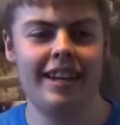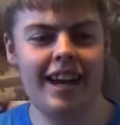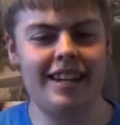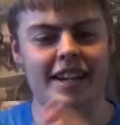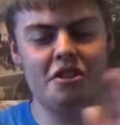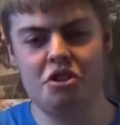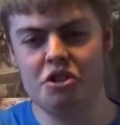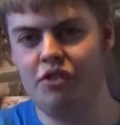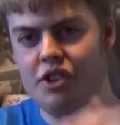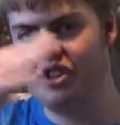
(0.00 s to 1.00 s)
I'd heard
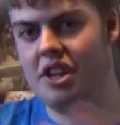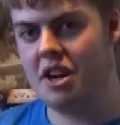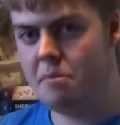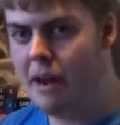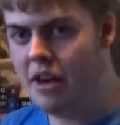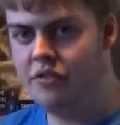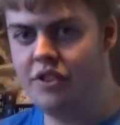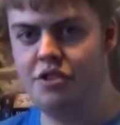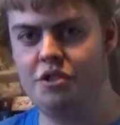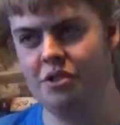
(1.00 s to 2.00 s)
good reviews, I'd heard bad
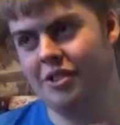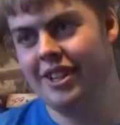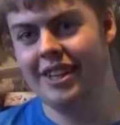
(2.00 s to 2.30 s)
reviews, so...